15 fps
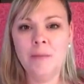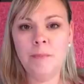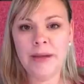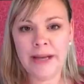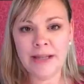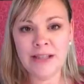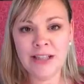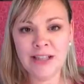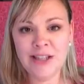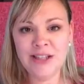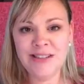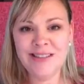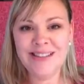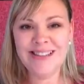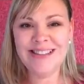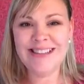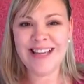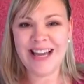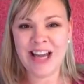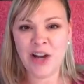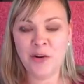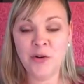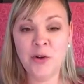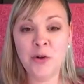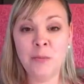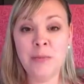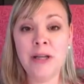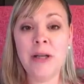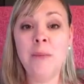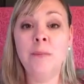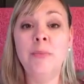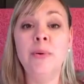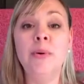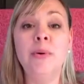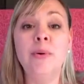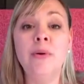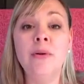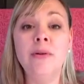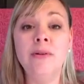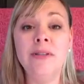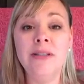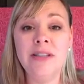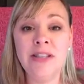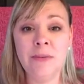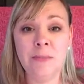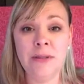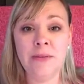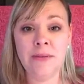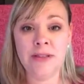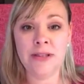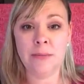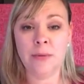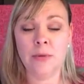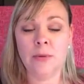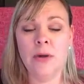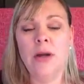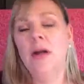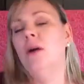pay attention to how you're being pulled to be visible.